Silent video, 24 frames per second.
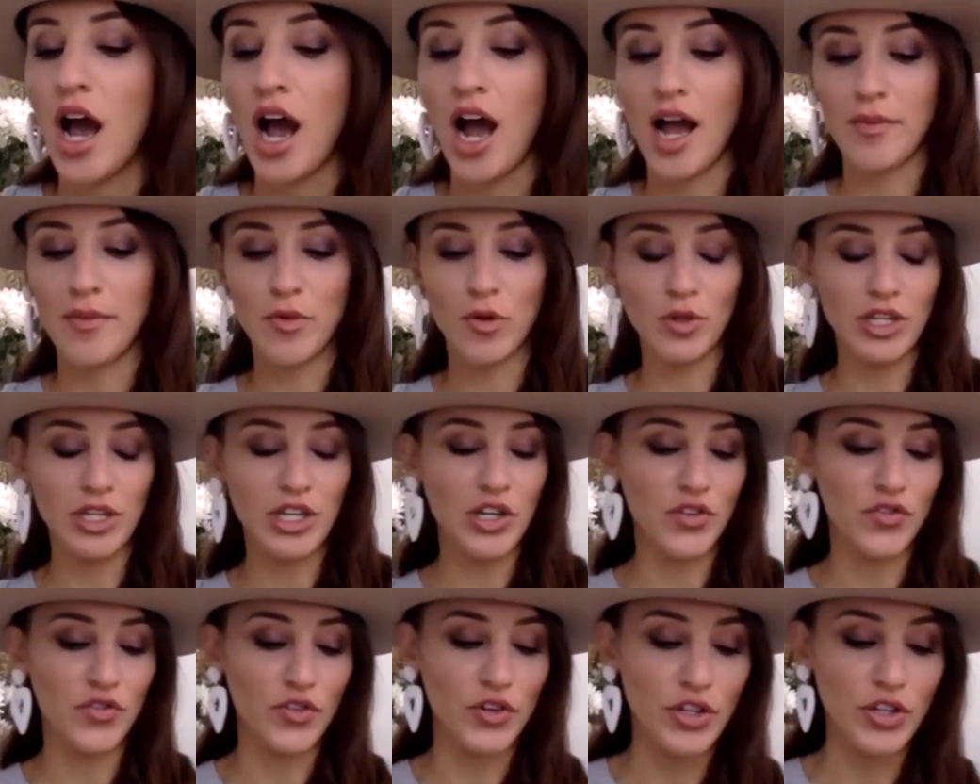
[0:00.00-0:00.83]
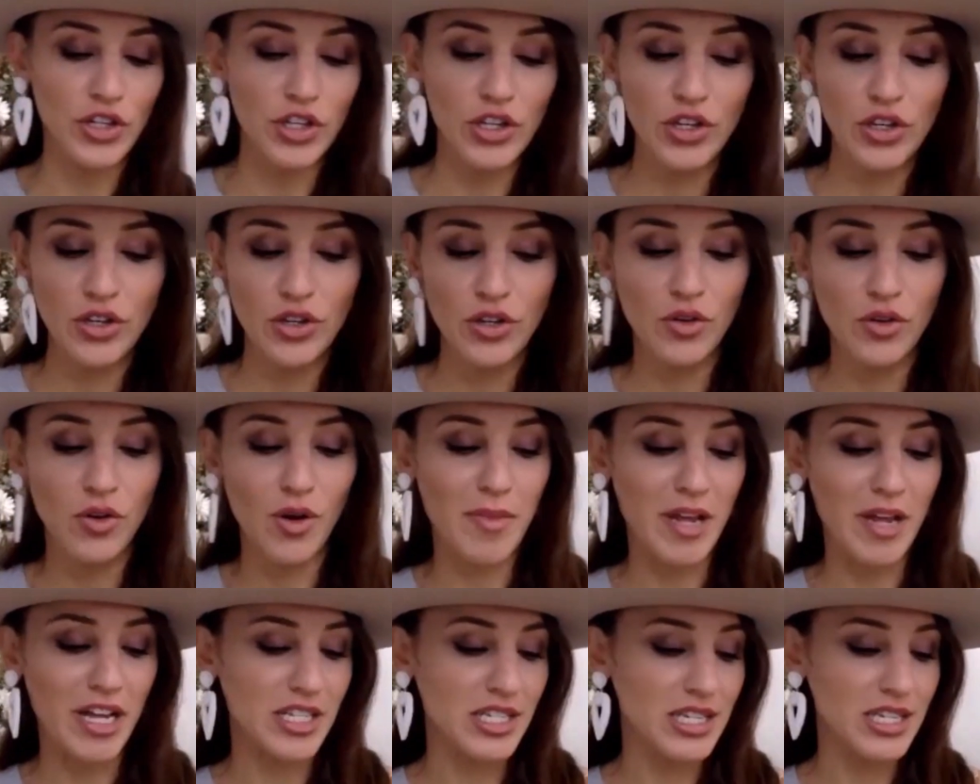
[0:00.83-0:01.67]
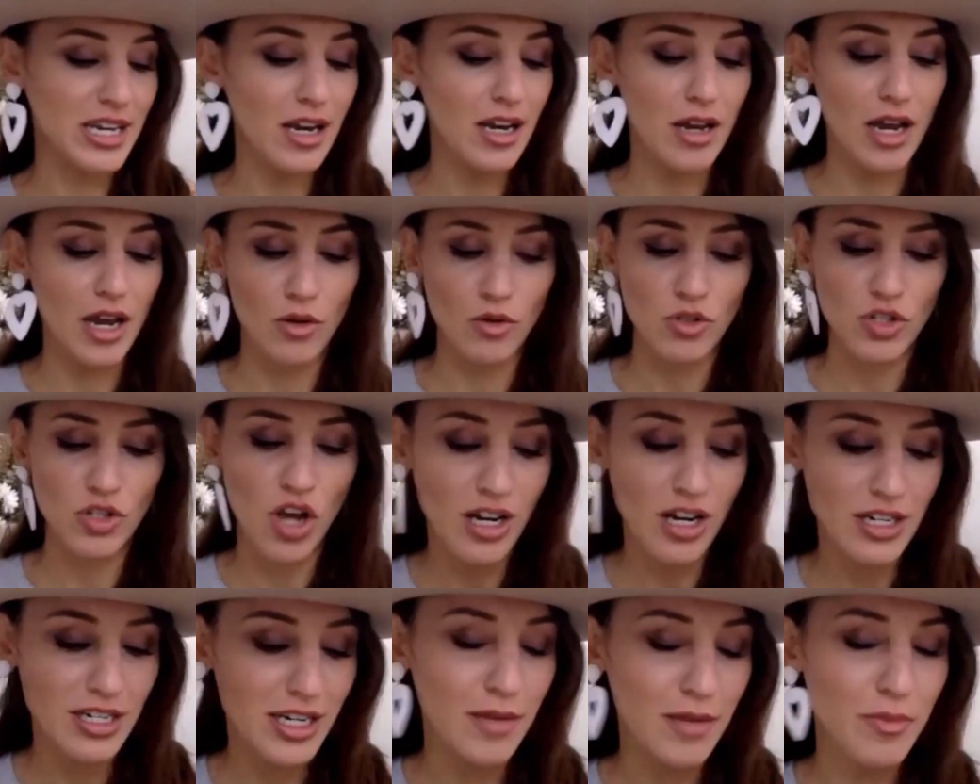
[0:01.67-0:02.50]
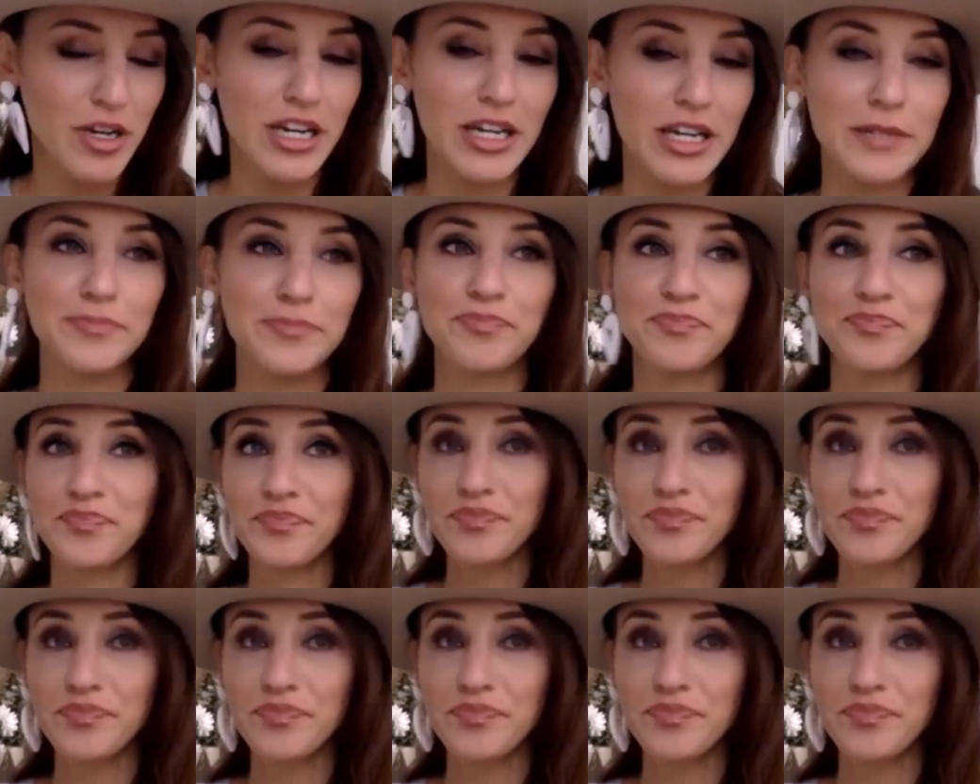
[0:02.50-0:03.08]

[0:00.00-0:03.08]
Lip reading: I'm only here for you. I'm not seeing it. I don't talk to anybody.